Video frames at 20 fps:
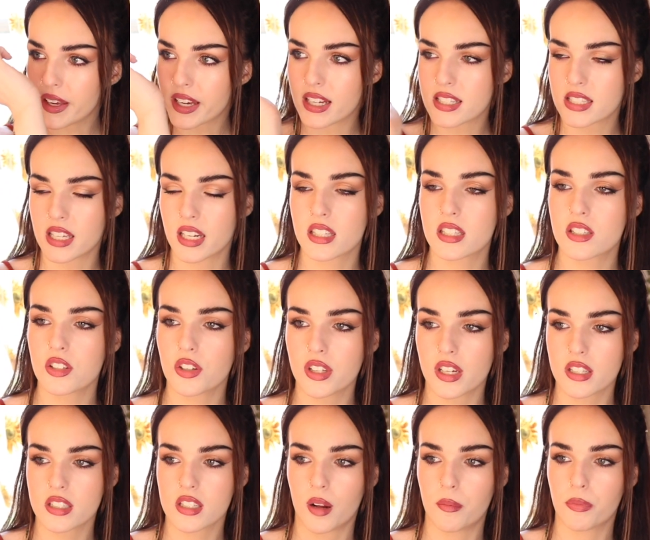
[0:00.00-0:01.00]
Like I said, it
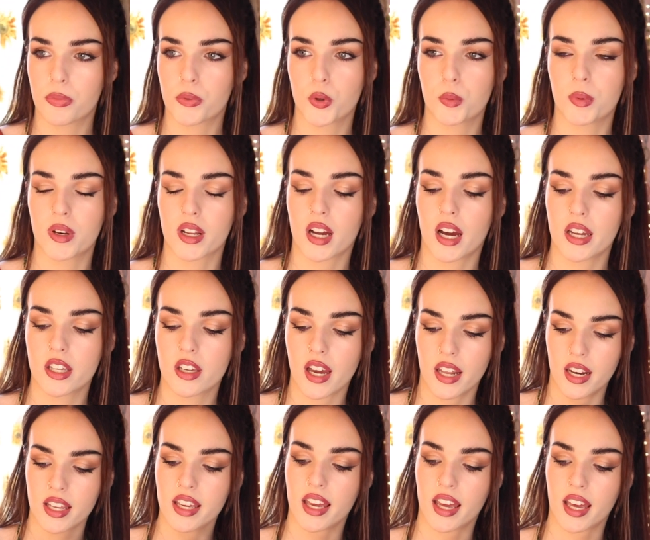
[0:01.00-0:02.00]
still does come through, but
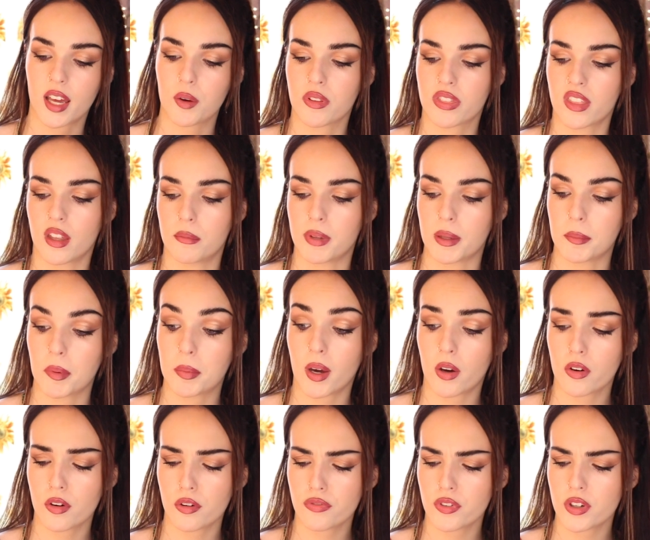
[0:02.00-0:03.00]
you kind of get hit with that
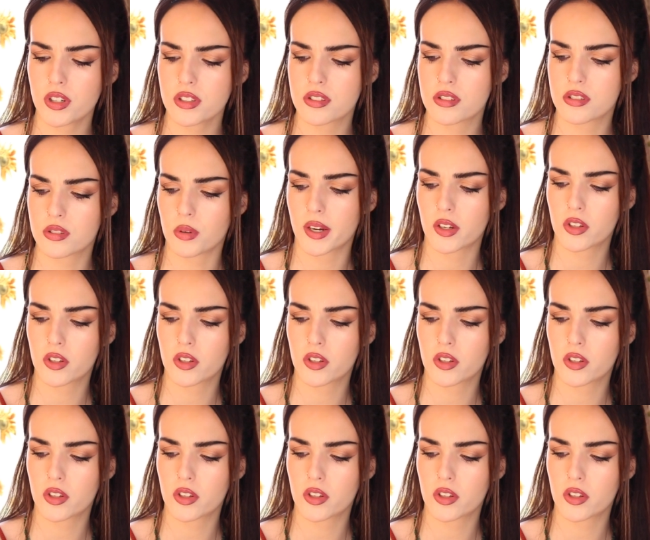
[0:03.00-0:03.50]
baby powder first.